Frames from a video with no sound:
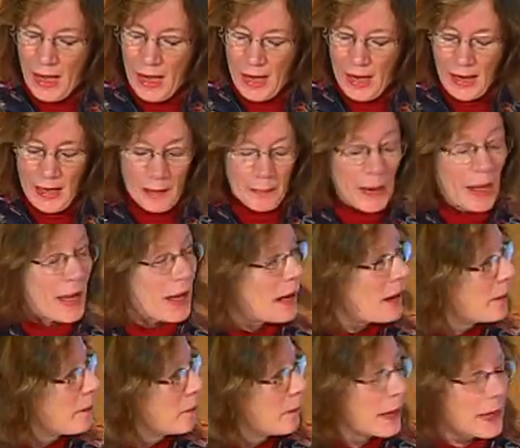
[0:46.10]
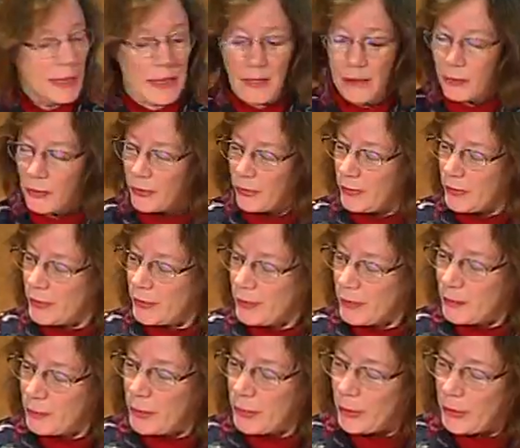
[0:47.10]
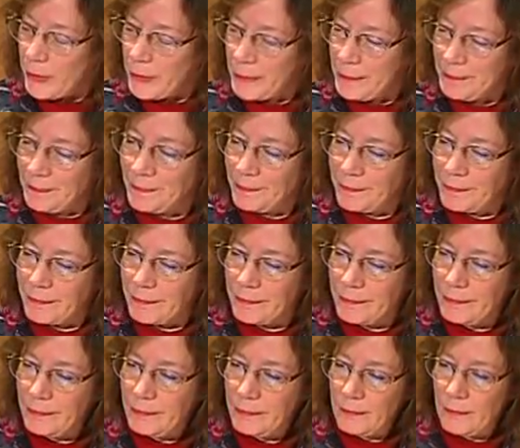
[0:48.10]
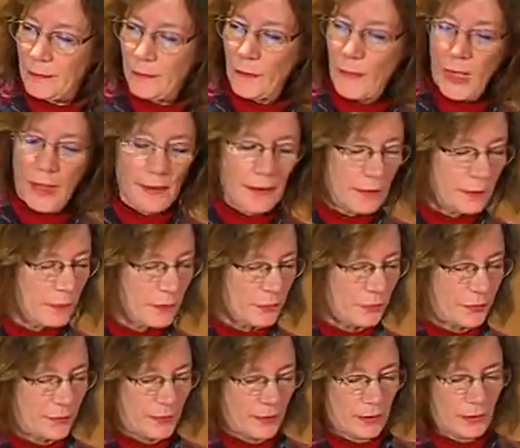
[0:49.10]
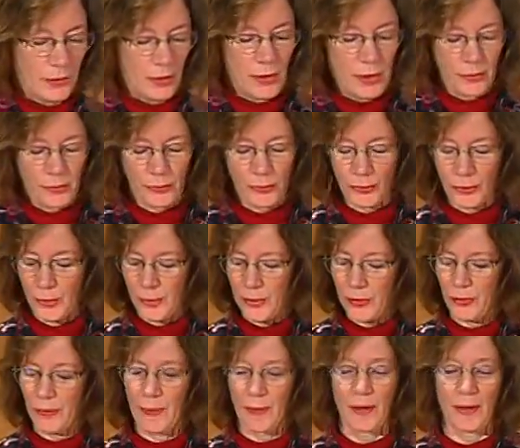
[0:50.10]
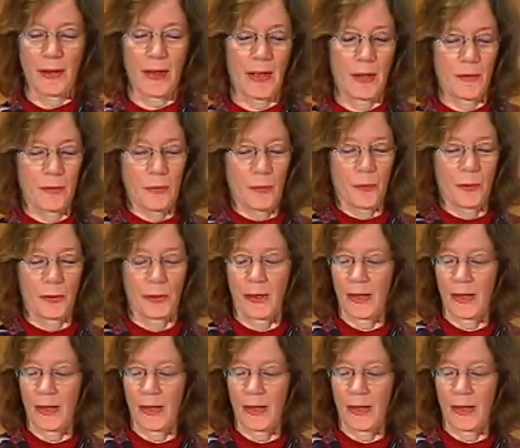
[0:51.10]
Um, my interest in Humboldt, there's, there are long stories there, and I will